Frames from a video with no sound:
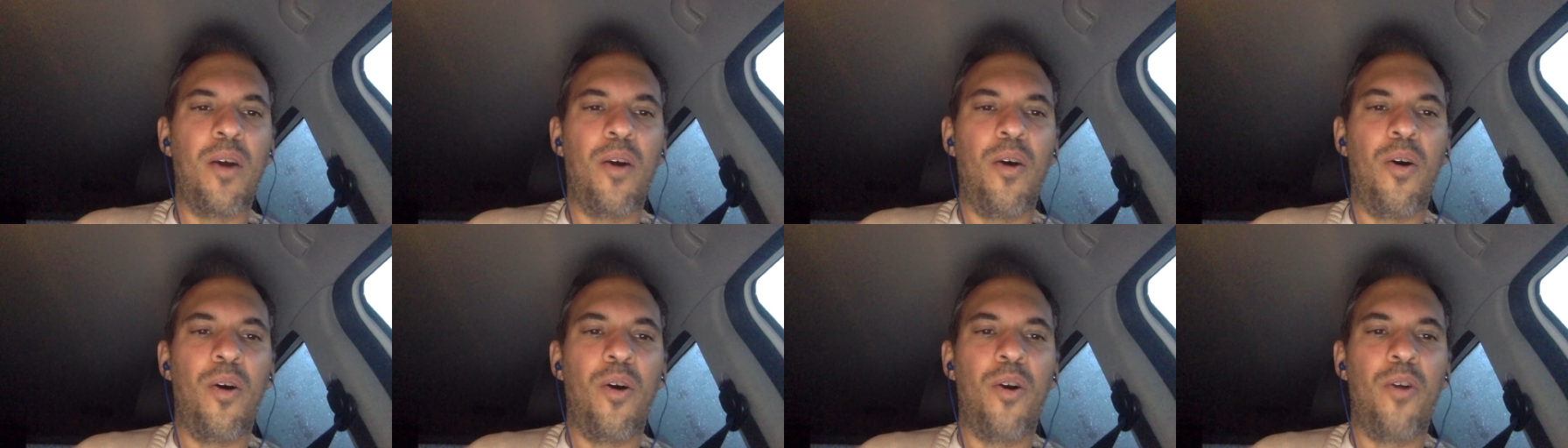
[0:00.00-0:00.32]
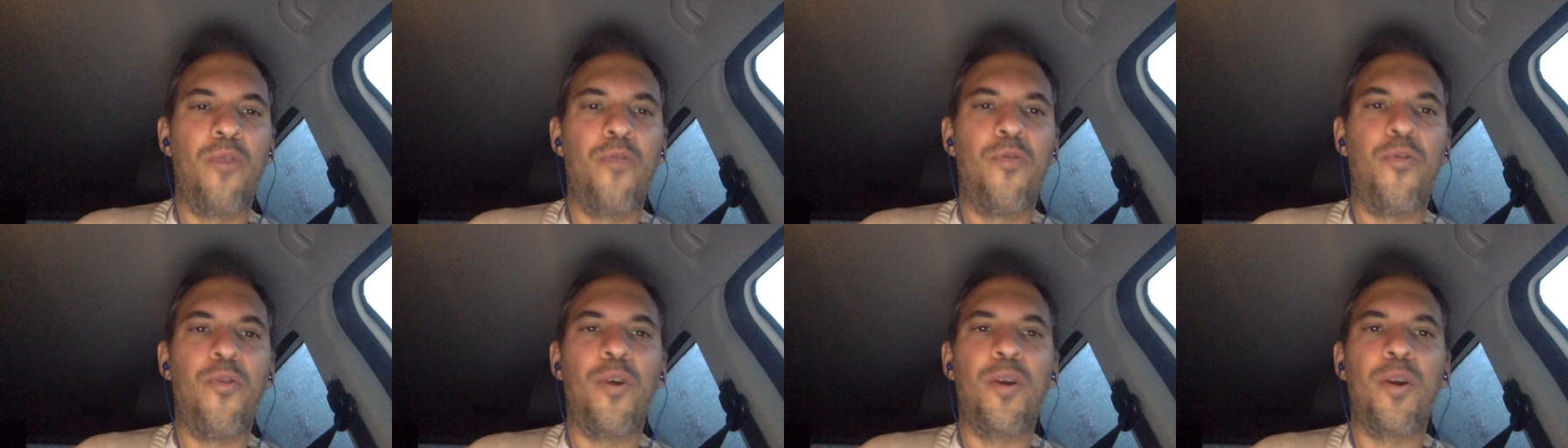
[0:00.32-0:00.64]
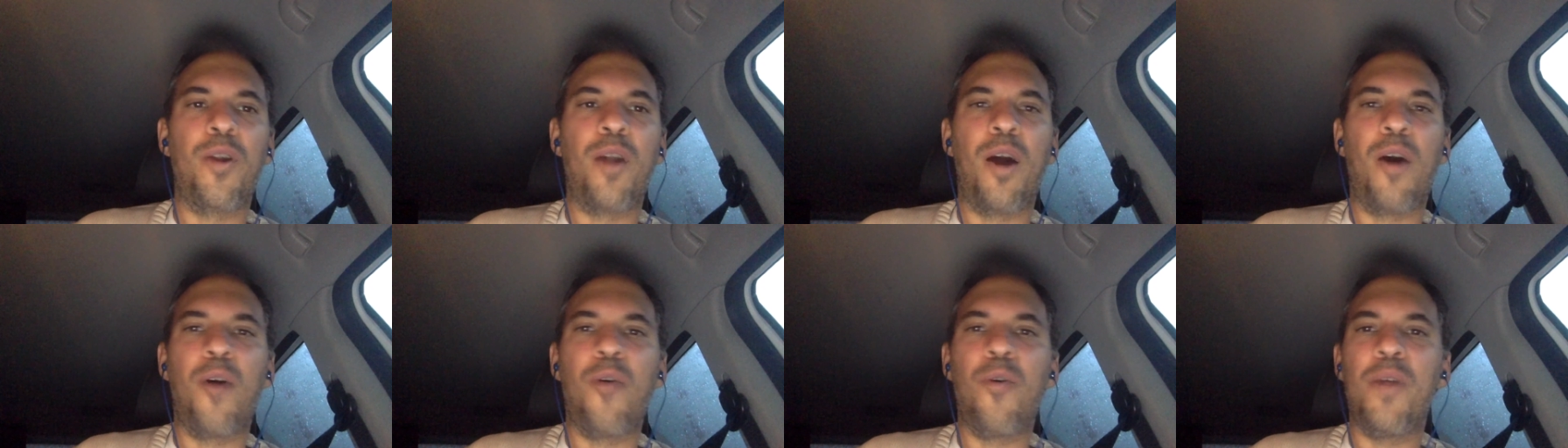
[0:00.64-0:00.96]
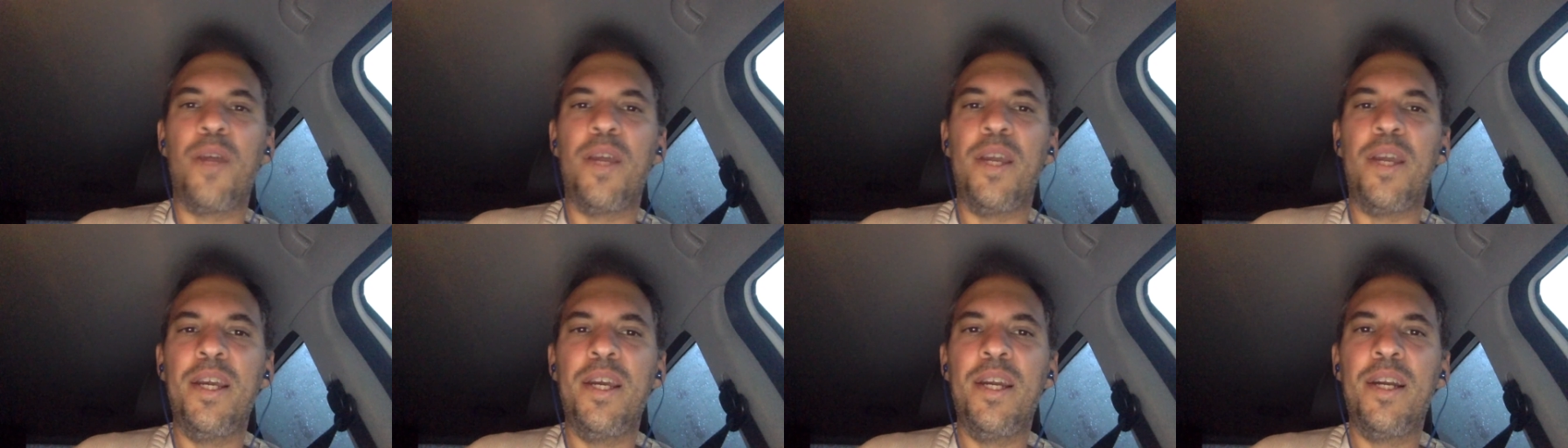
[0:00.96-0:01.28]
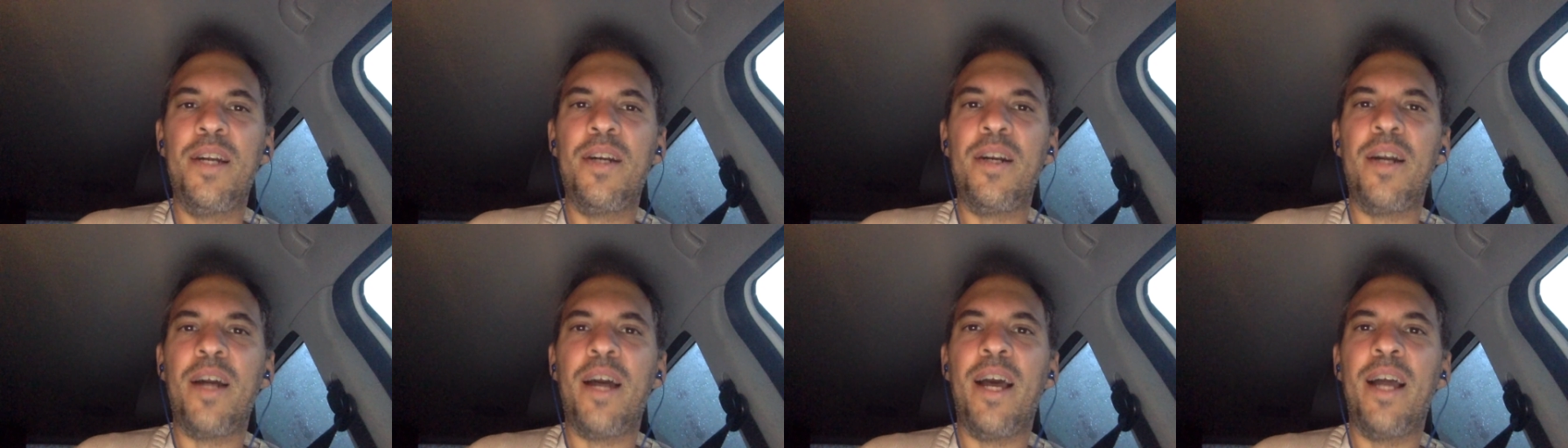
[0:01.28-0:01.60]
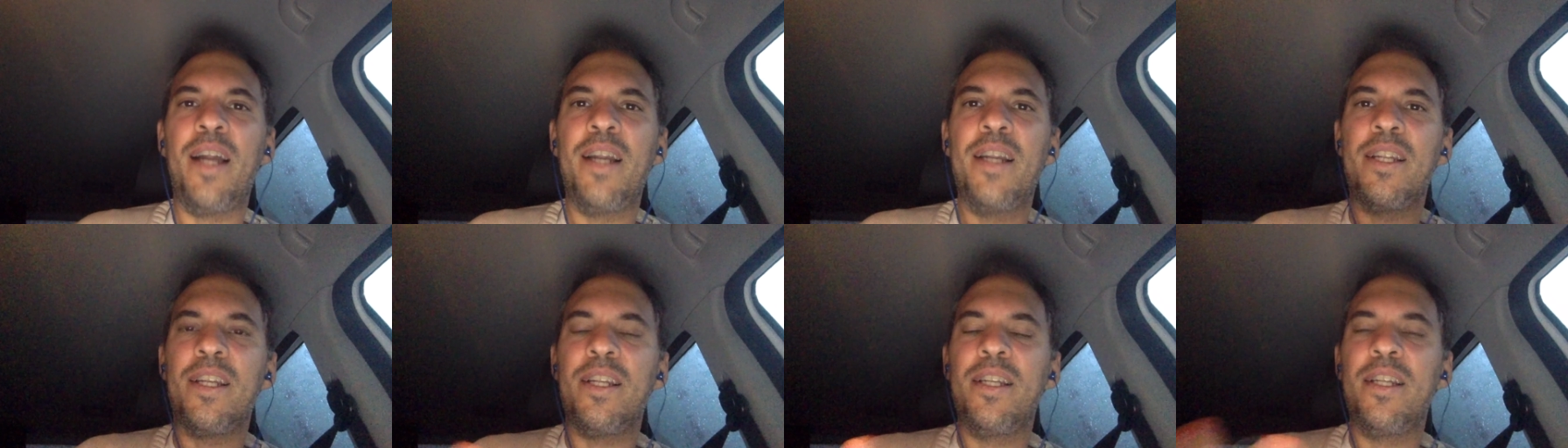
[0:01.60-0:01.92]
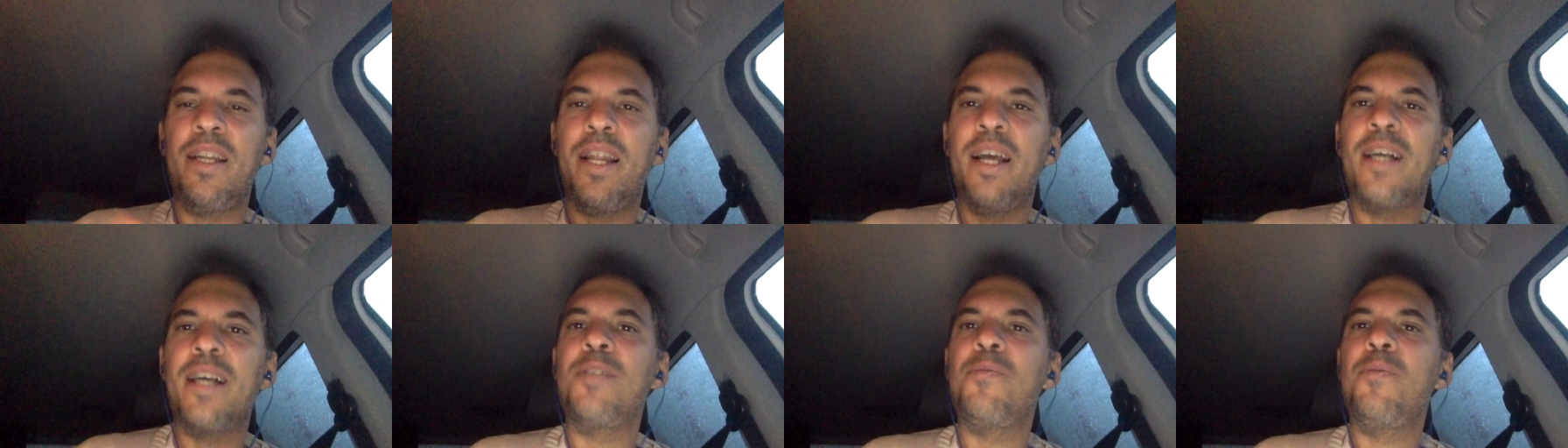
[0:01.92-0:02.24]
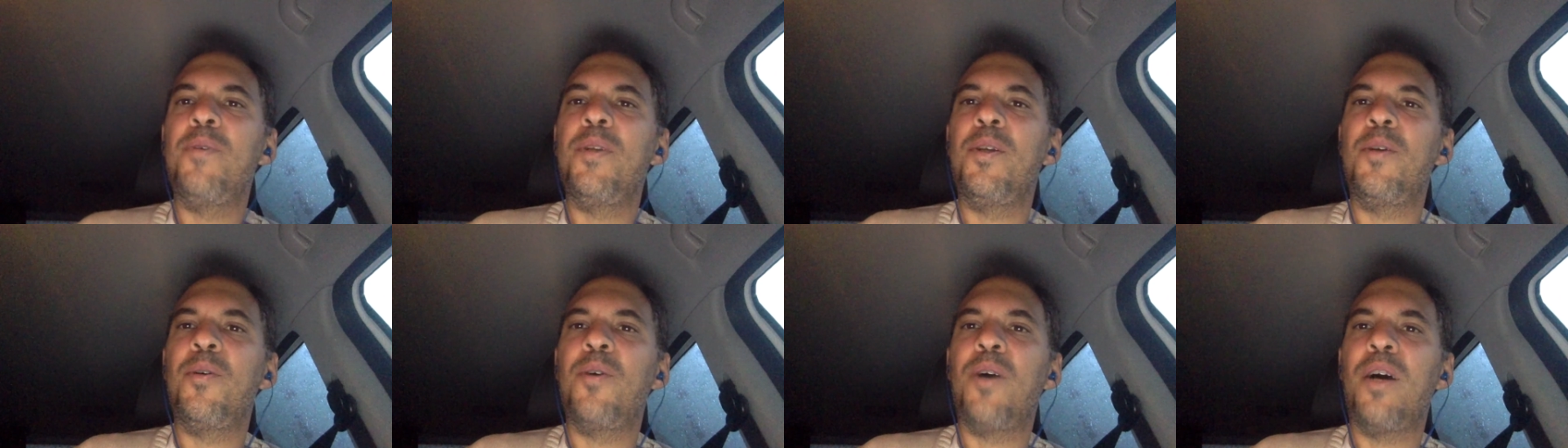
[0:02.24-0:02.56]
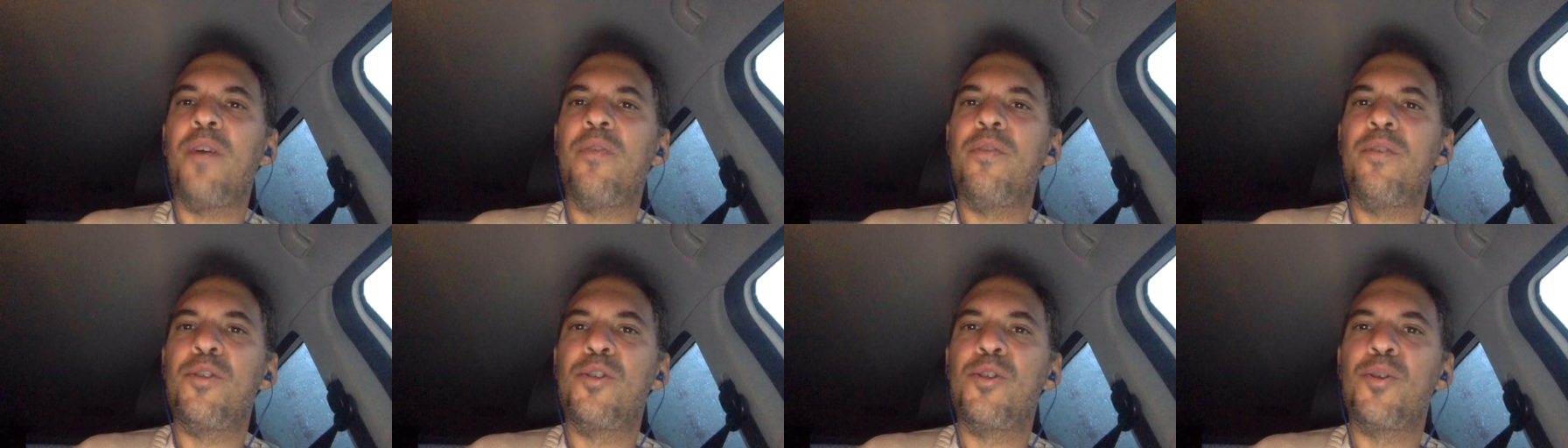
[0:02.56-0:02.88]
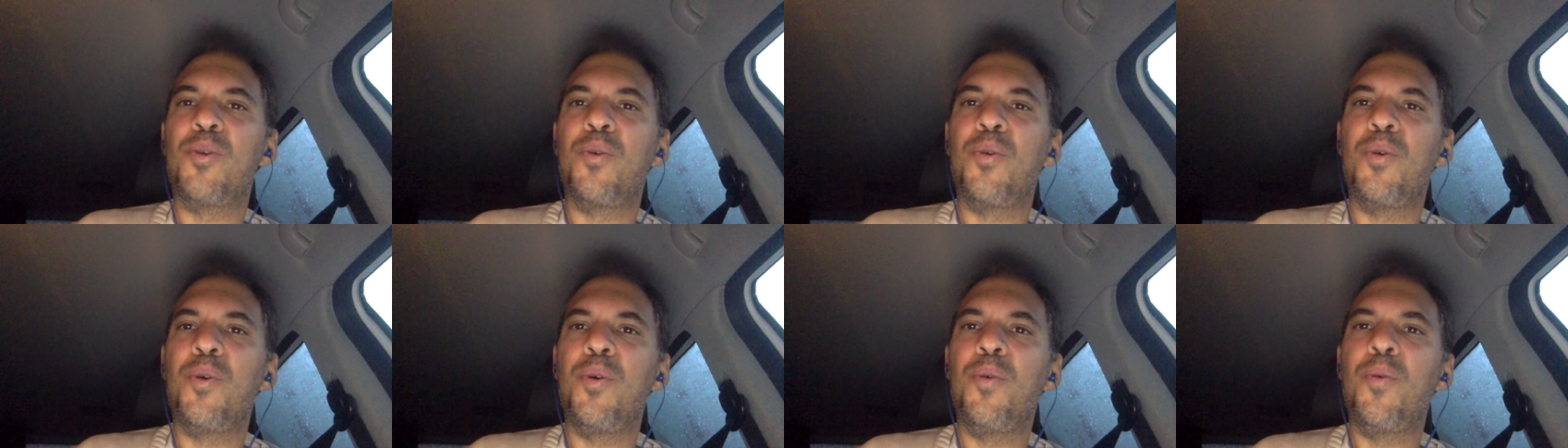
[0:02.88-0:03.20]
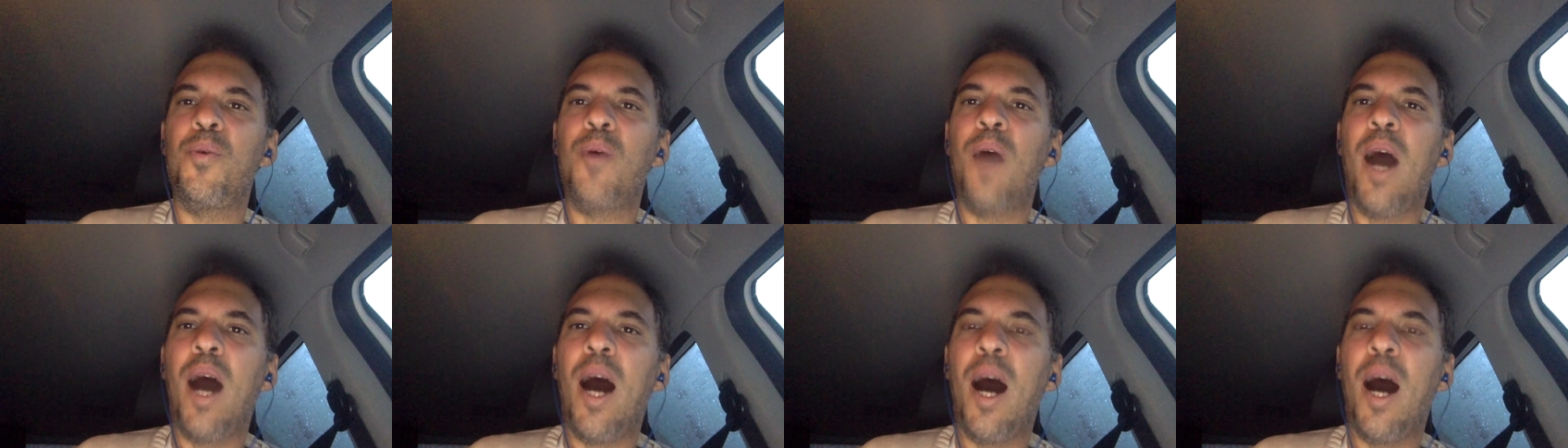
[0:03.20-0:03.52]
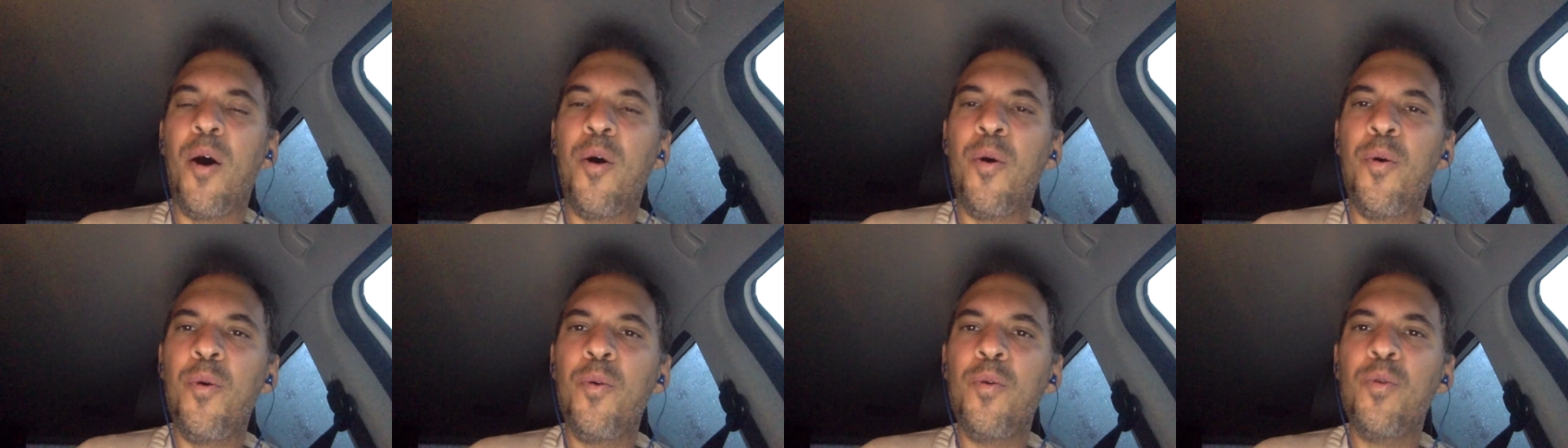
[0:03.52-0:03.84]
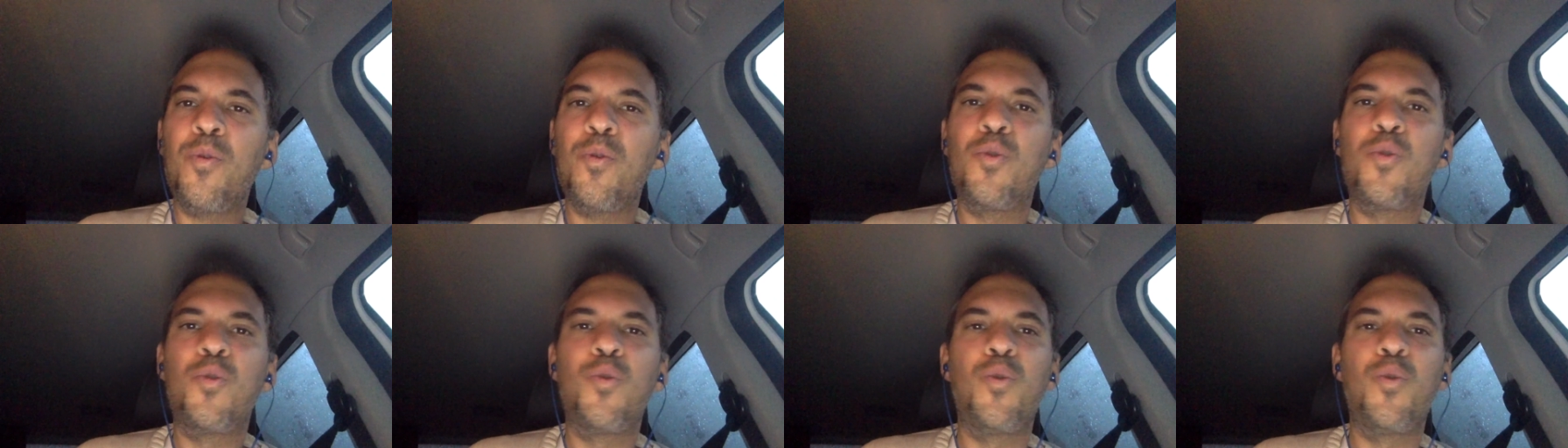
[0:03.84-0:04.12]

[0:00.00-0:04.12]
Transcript: all for now here and in the next video I will show you how